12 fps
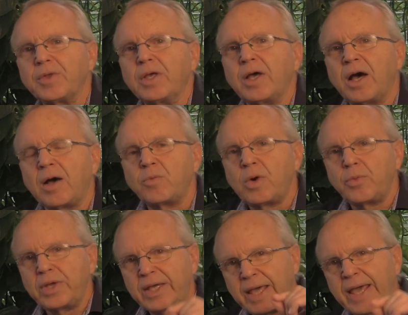what
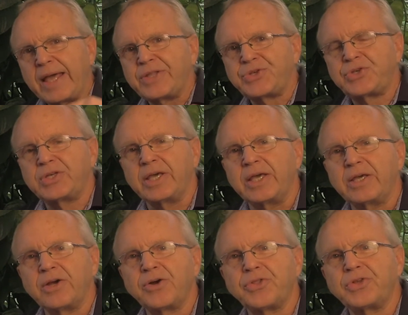we can't see
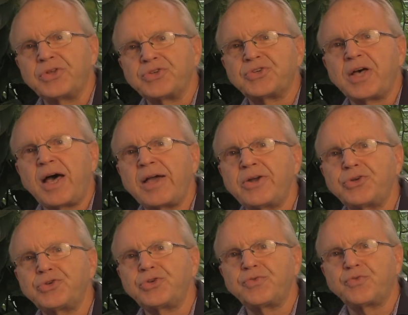are the
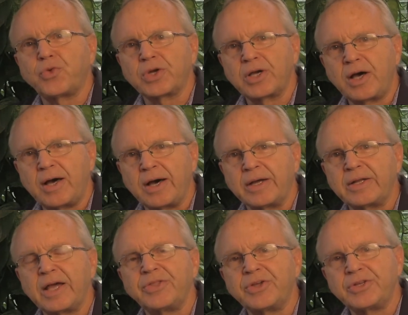desires for God
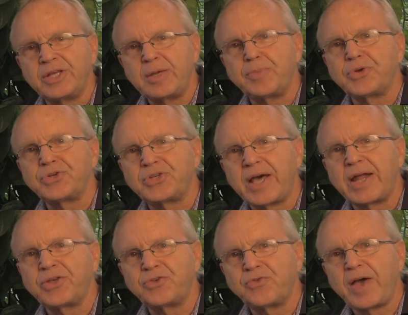and the deeper
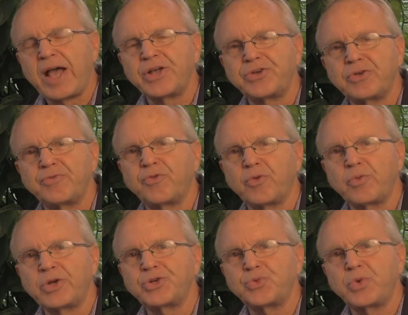satisfaction for
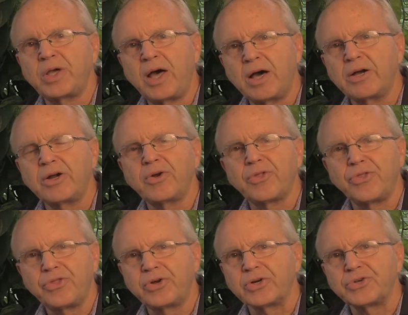which we hunger and
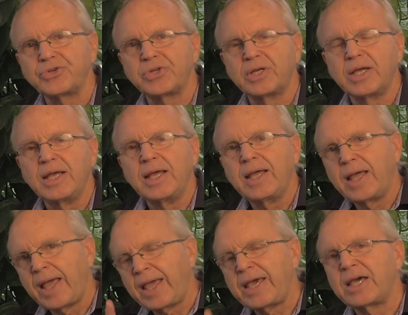thirst.
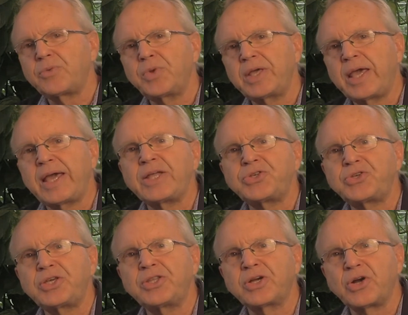And we can't
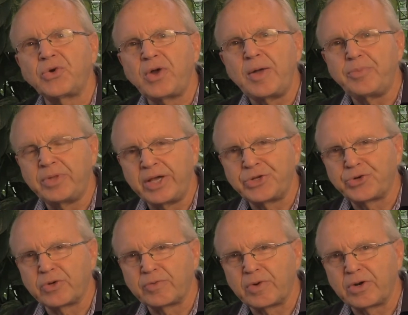see the corrupt
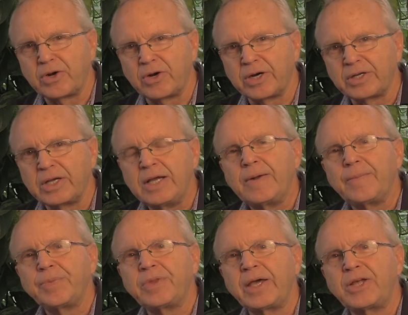nature of our heart
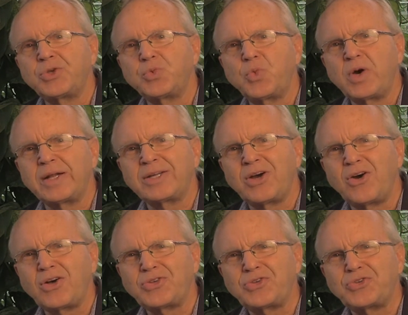that is what
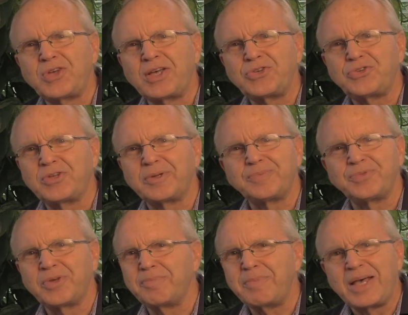causes us
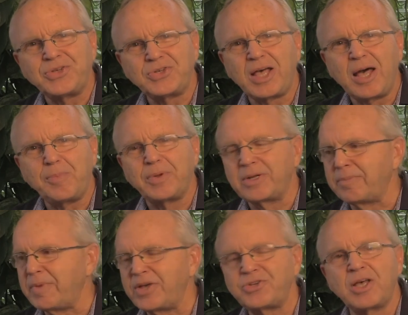to mess up and to
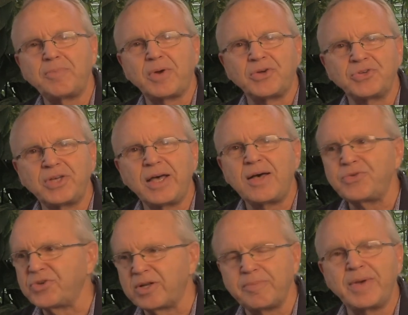mess up
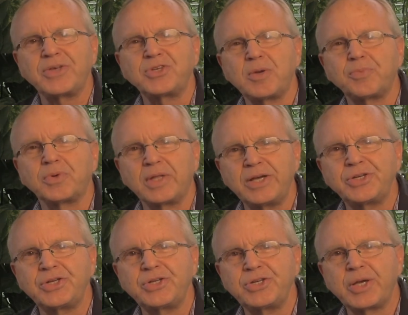ourselves and to mess up
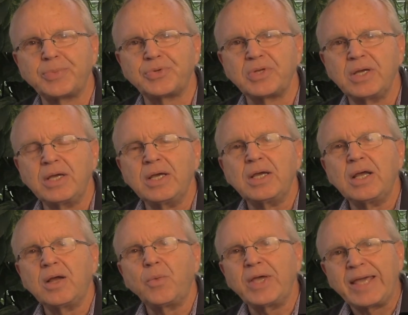relationships.
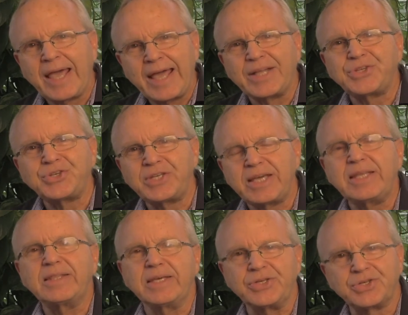We can't see
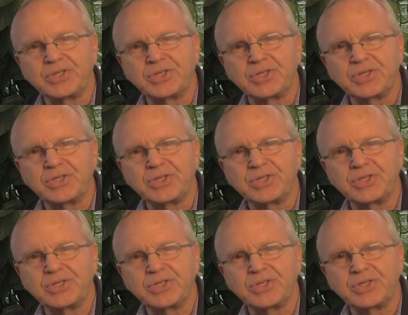these